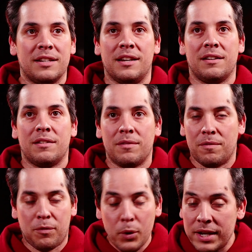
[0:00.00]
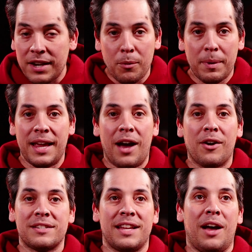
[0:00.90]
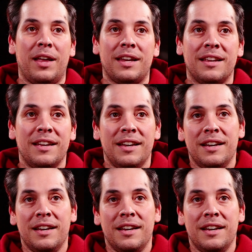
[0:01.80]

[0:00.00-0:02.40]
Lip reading: and freaked everybody out, because now, like,